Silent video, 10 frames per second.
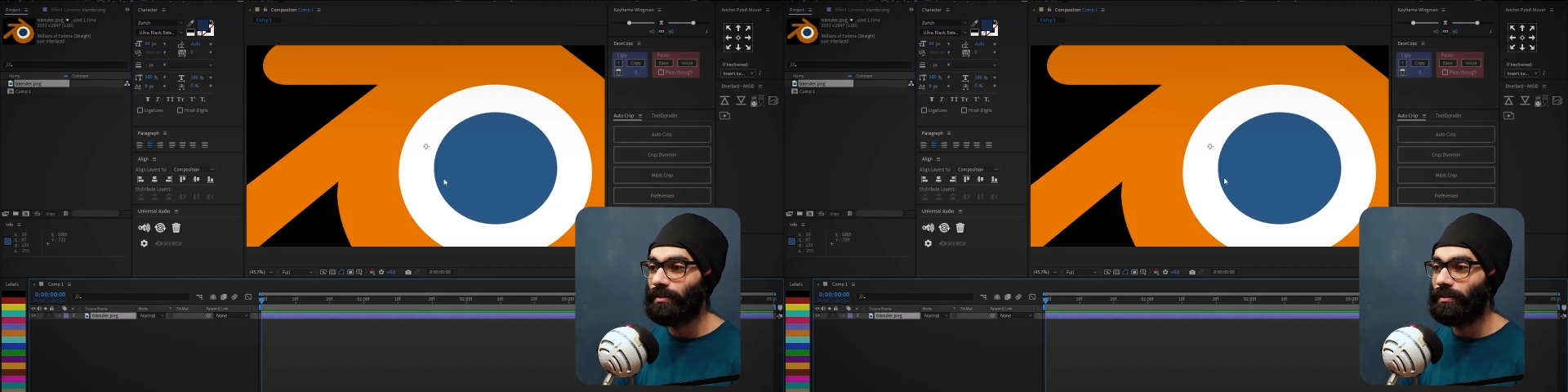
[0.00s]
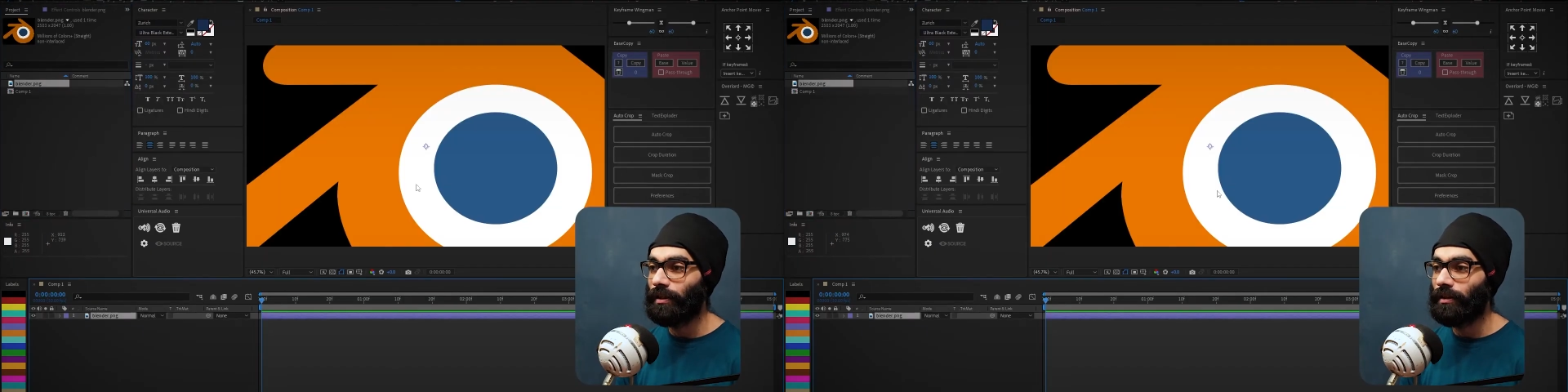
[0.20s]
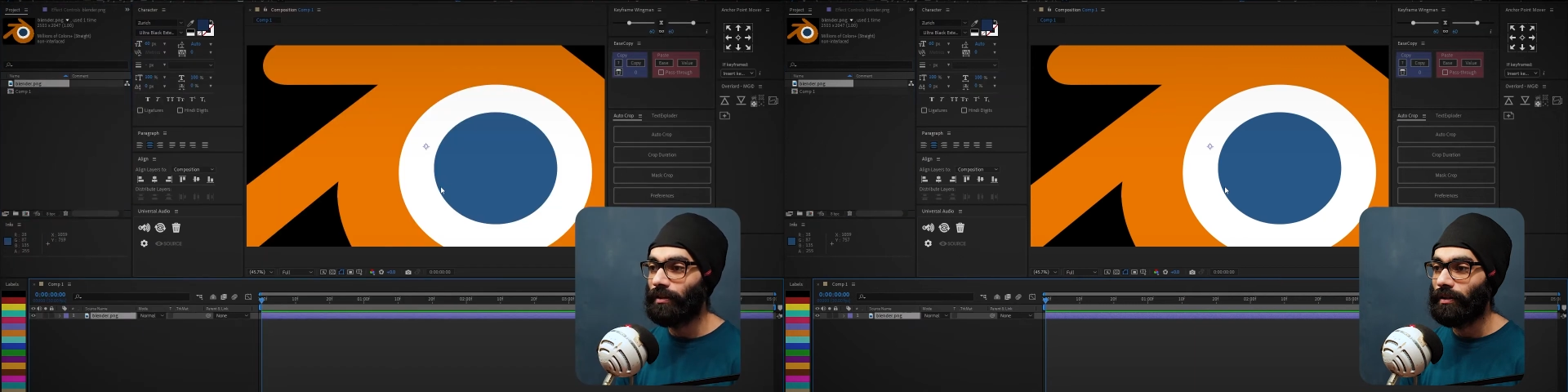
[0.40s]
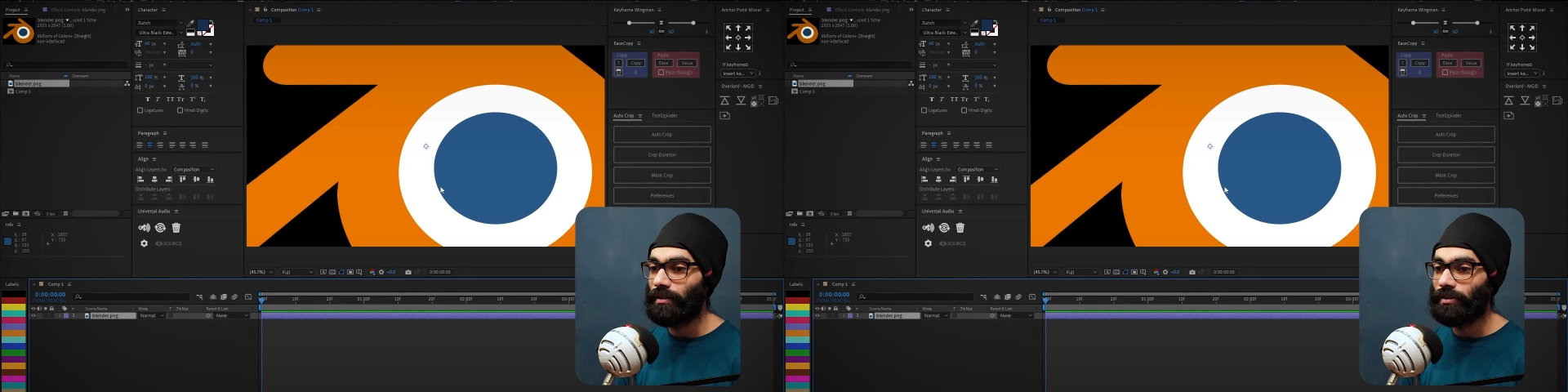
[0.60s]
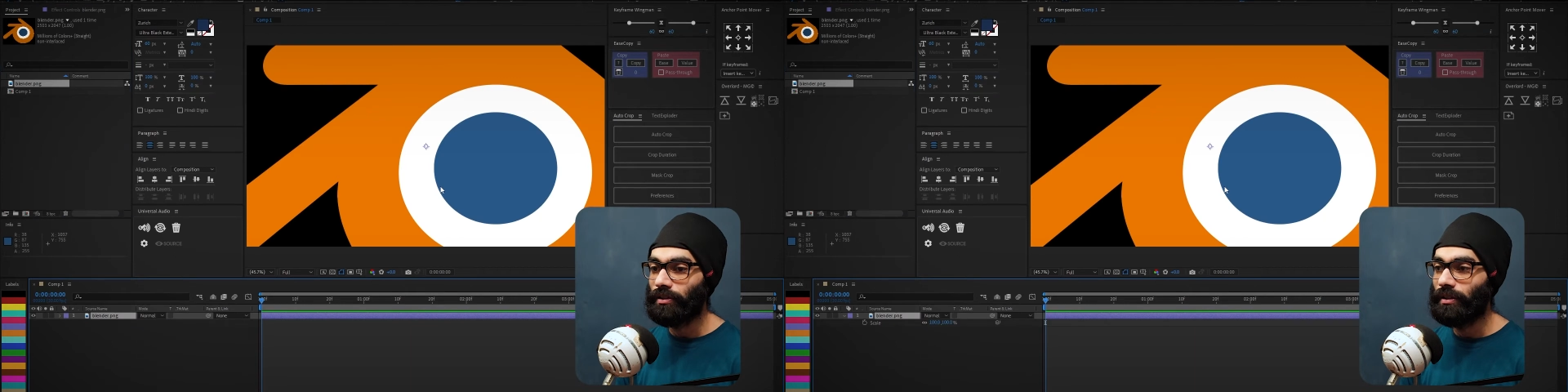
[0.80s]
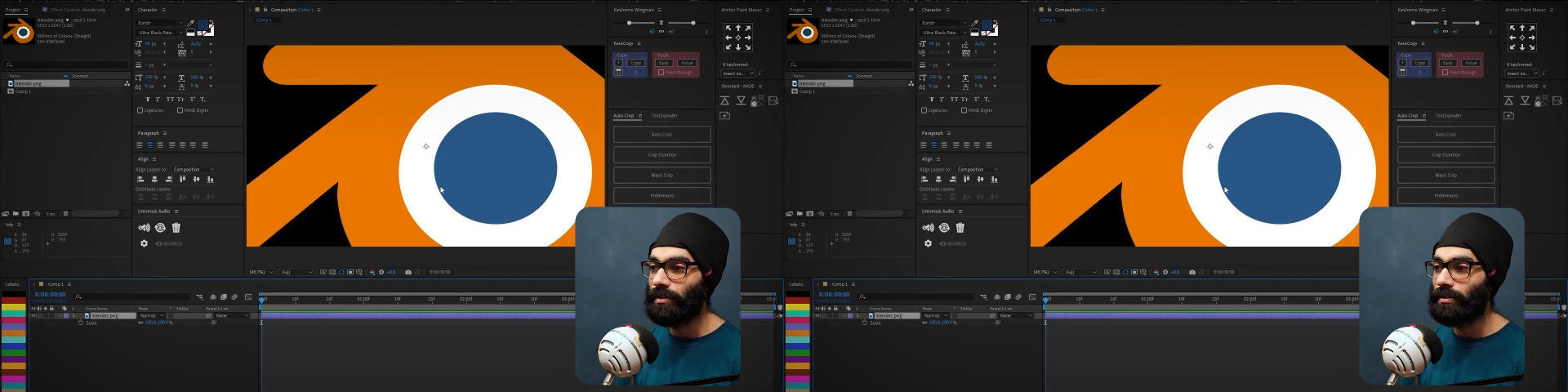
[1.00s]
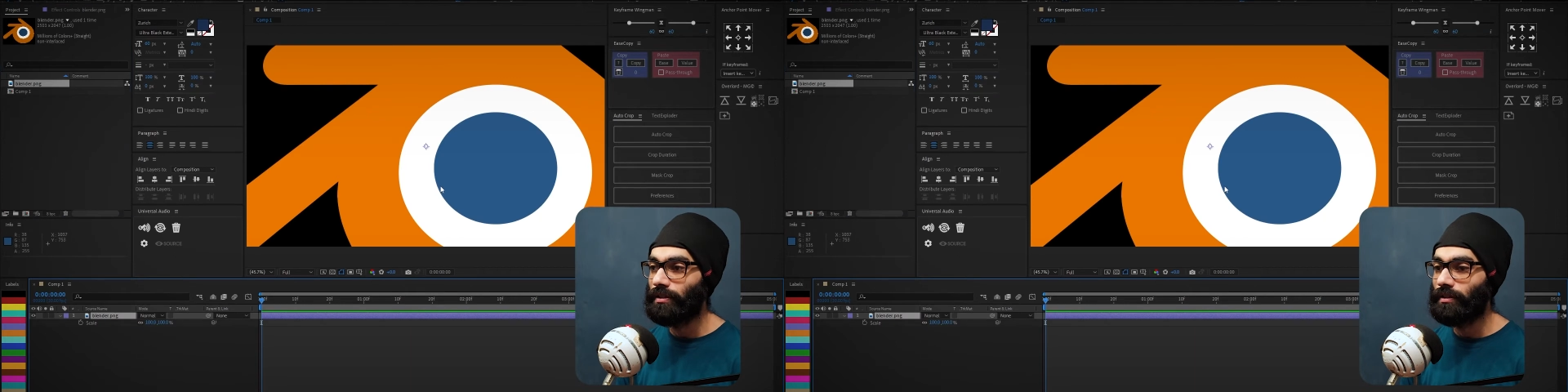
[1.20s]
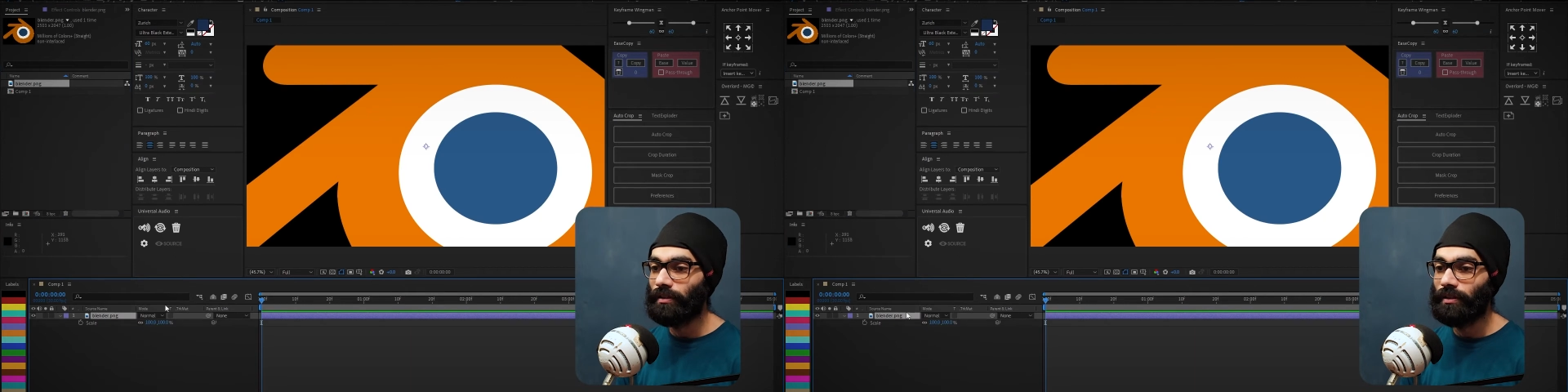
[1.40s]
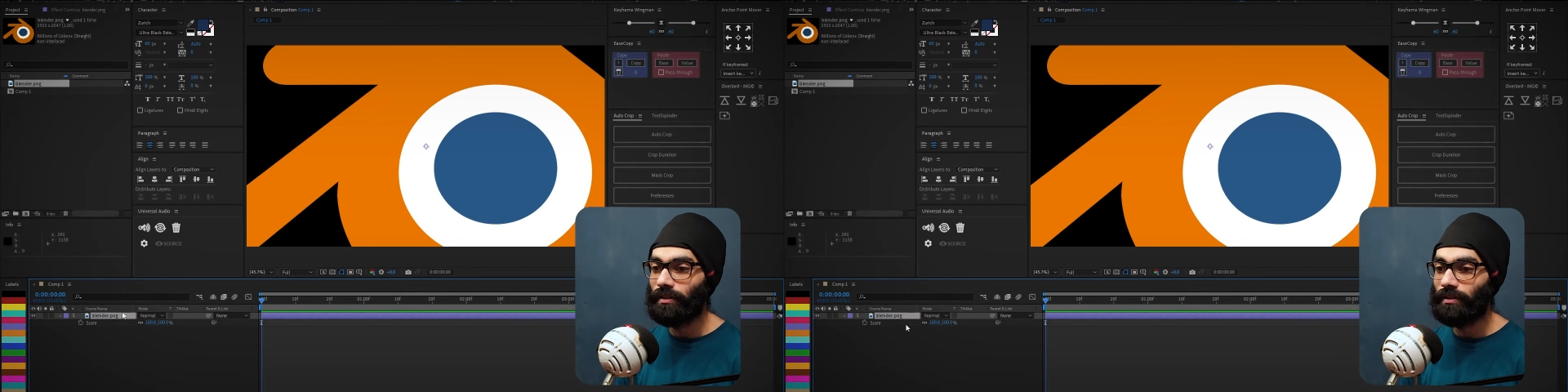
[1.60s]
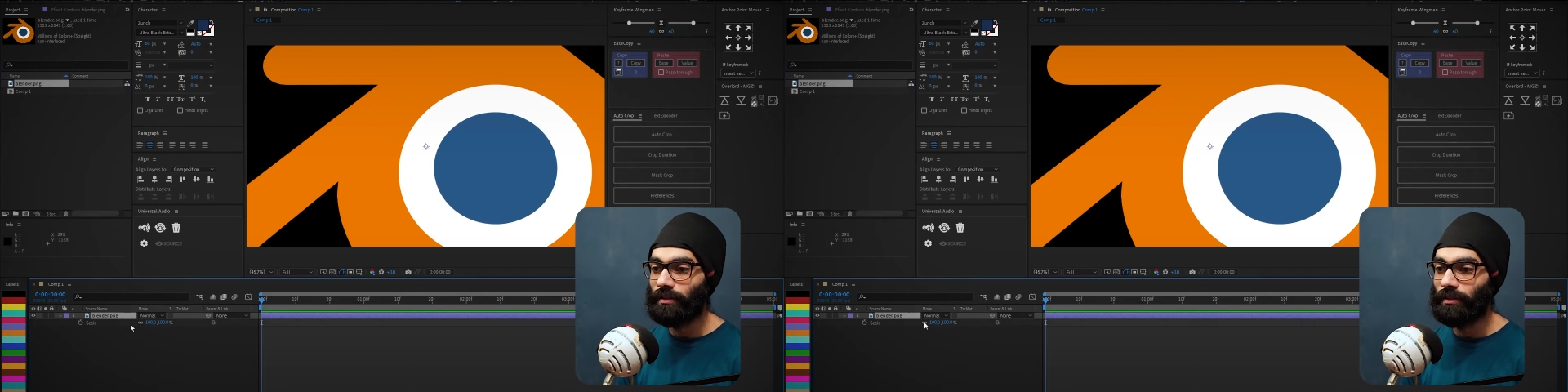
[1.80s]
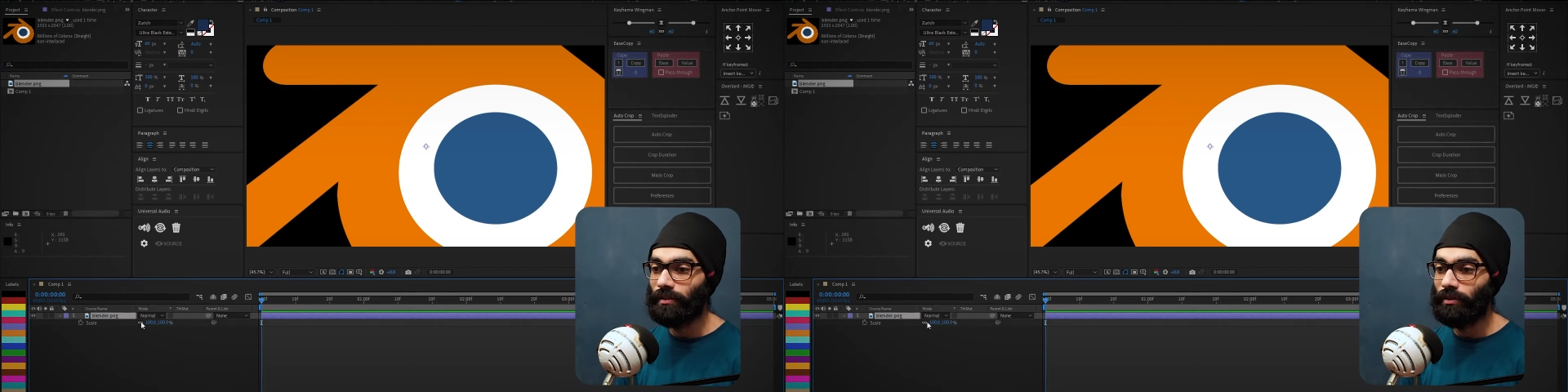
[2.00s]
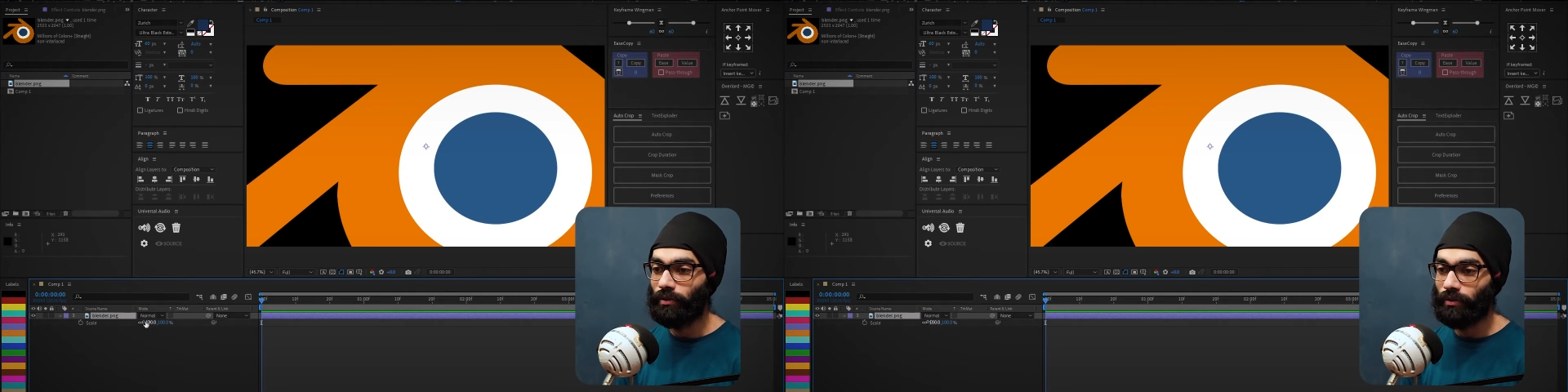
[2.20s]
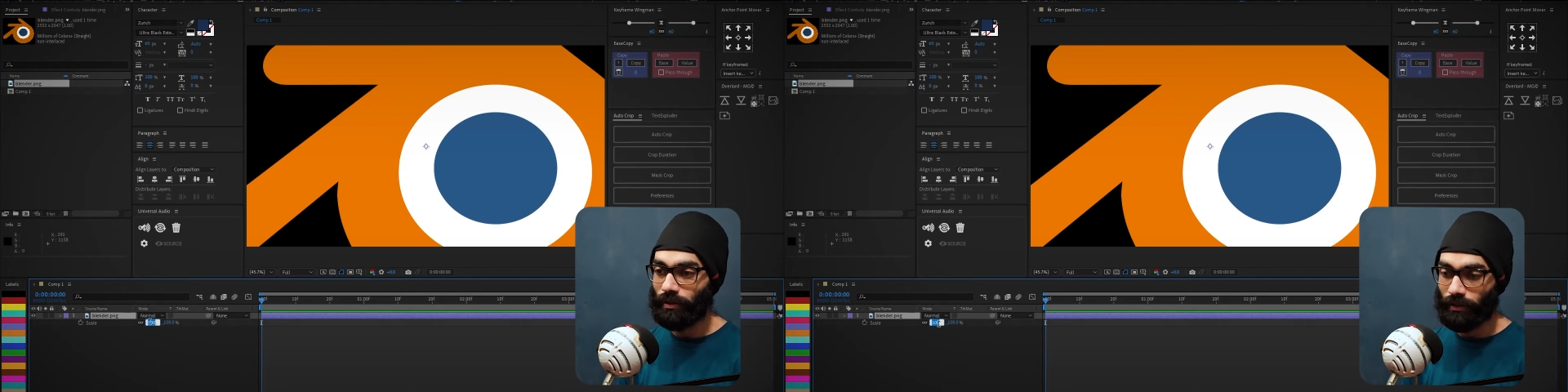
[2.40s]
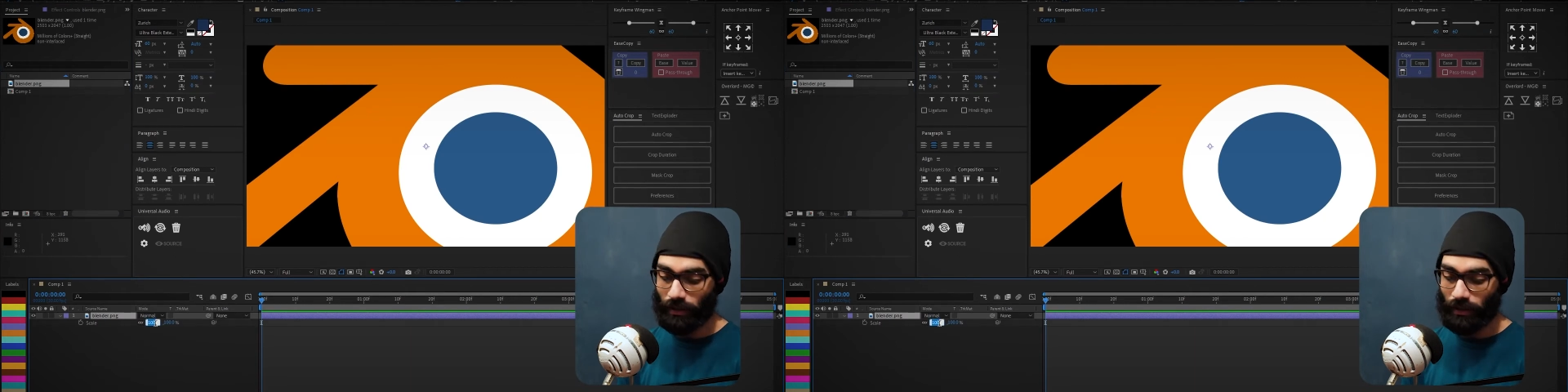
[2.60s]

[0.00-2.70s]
Okay, so this is the logo here.